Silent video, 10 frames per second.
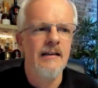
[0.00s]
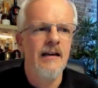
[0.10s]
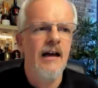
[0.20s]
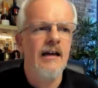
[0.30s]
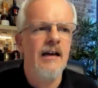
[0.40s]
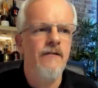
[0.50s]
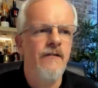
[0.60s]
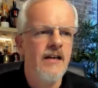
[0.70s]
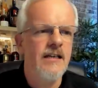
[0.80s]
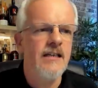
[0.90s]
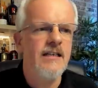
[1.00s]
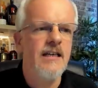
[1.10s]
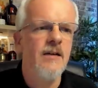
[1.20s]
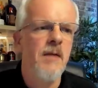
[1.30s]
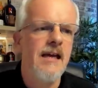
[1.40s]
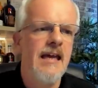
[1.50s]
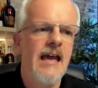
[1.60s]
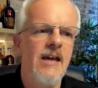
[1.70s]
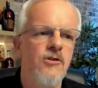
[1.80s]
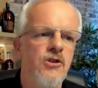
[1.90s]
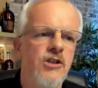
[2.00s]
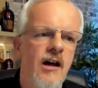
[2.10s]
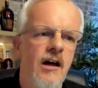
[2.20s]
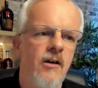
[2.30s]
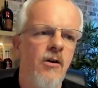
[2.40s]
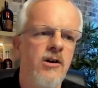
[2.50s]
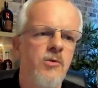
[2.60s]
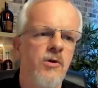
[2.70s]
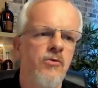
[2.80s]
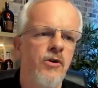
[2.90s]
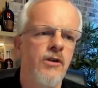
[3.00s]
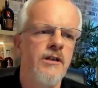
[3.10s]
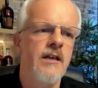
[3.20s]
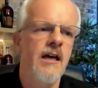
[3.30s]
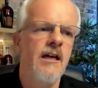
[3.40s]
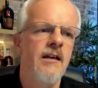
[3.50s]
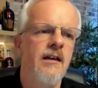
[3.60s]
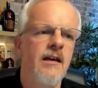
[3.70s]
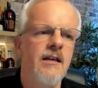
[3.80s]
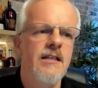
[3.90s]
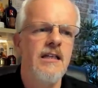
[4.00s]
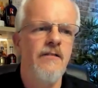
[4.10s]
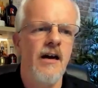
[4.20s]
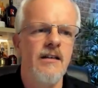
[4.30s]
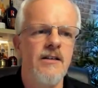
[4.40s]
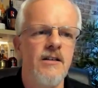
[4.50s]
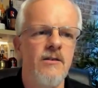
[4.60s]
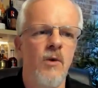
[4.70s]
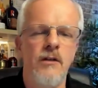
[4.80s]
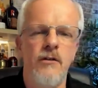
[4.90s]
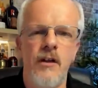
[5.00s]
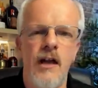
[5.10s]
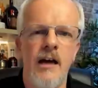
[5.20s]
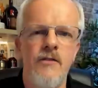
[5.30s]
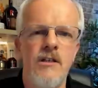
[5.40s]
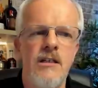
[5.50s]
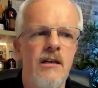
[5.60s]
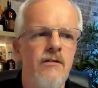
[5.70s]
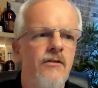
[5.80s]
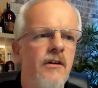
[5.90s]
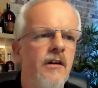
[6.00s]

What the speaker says: Graham Fraser is here. Mikey Hay, you star. Orange Wheel Rule is in. Steve Anderson, wonderful to have you, Steve.